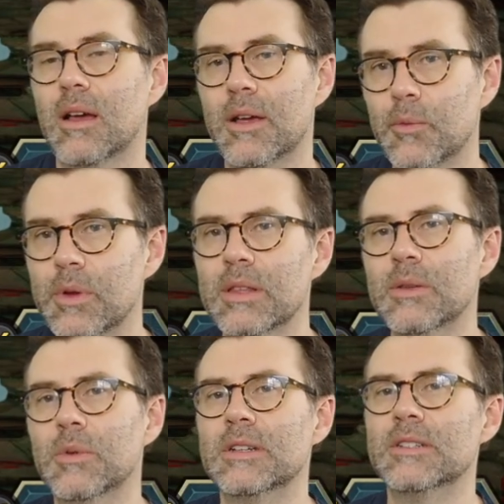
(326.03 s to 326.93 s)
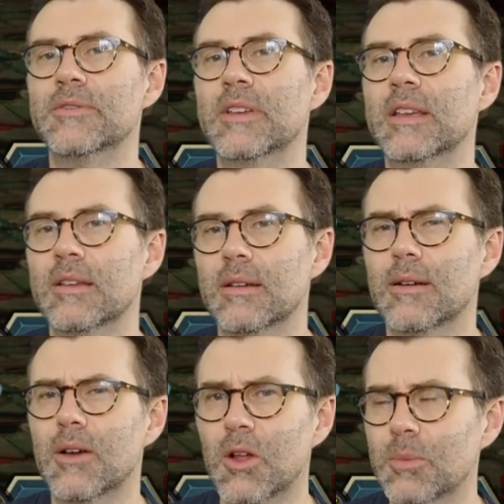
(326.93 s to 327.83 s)
I really want to defend
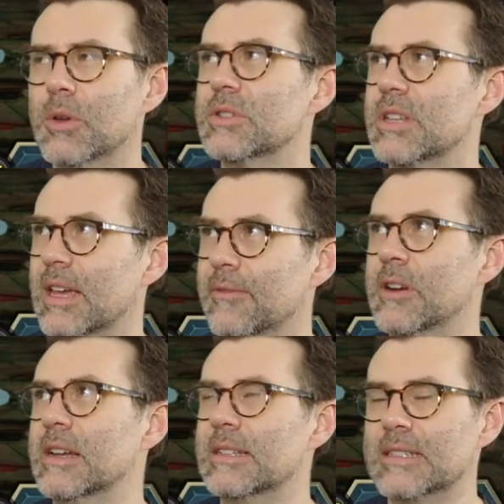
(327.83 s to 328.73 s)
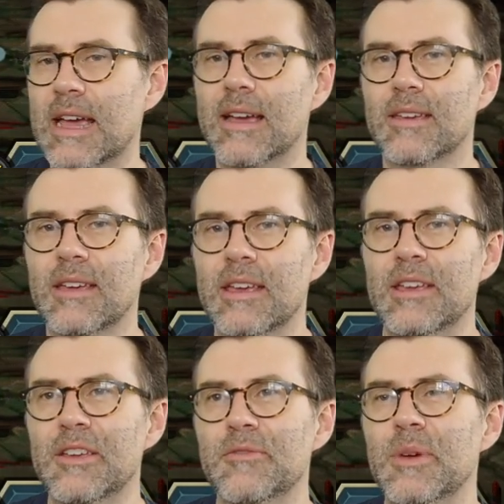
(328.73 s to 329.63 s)
almost every attack.
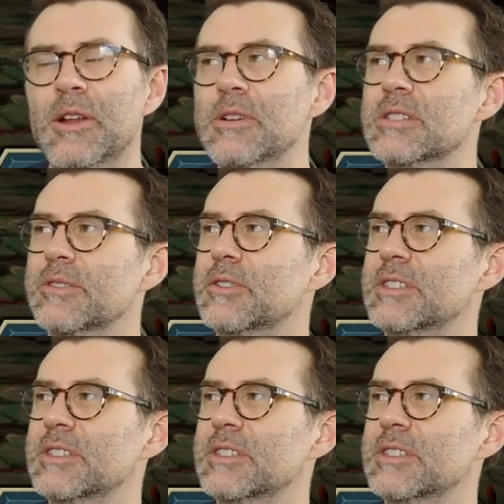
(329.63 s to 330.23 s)
If my reason for